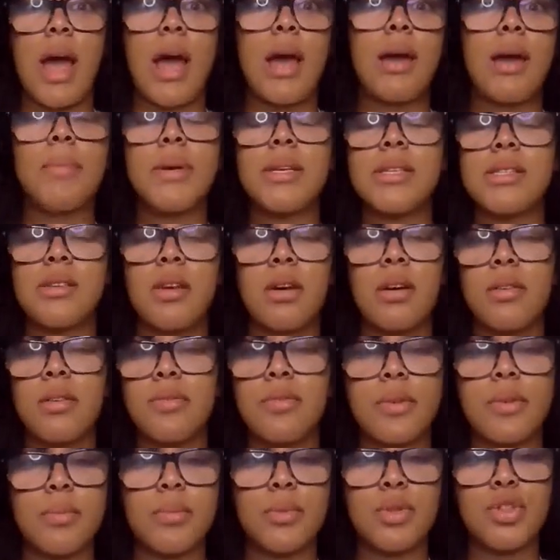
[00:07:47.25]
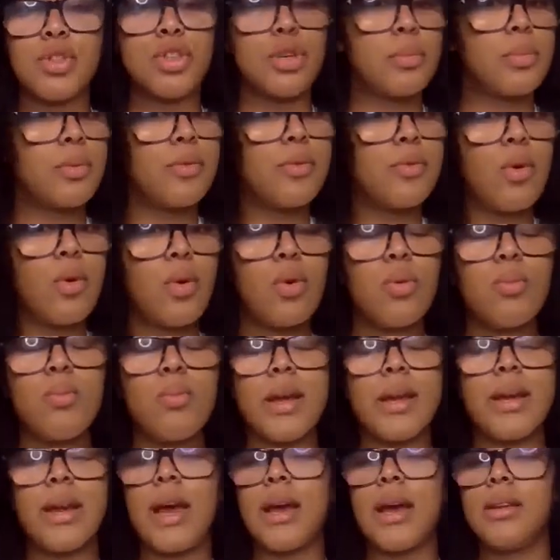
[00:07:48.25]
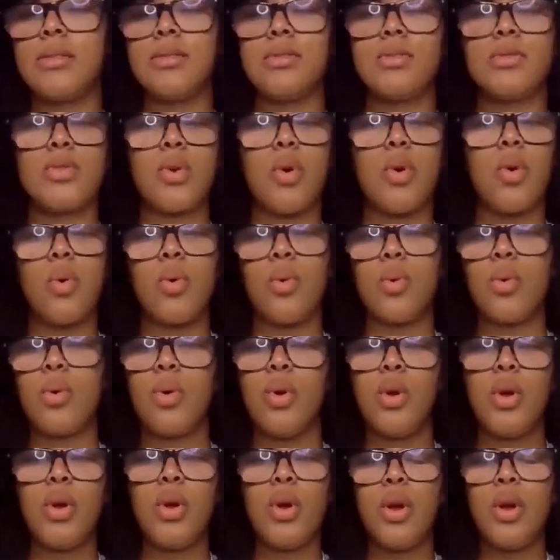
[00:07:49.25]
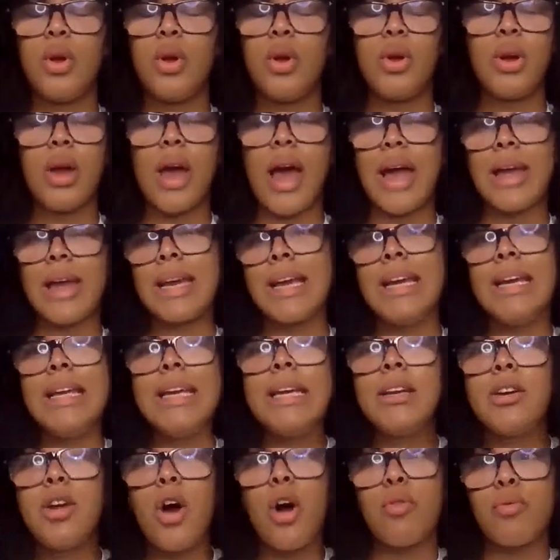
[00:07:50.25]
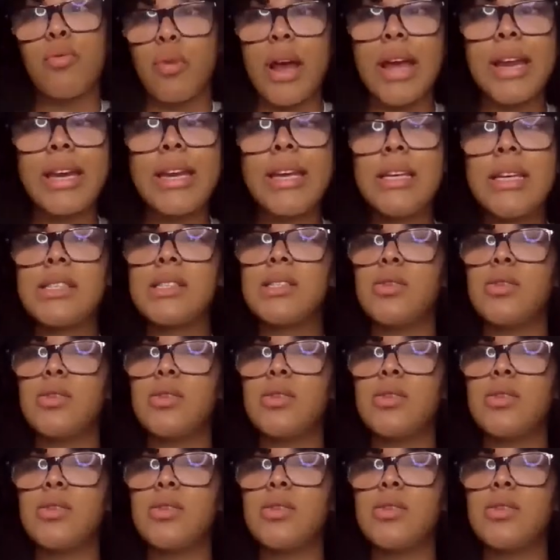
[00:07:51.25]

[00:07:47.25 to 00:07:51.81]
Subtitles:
I myself am a germaphobe and I clean already,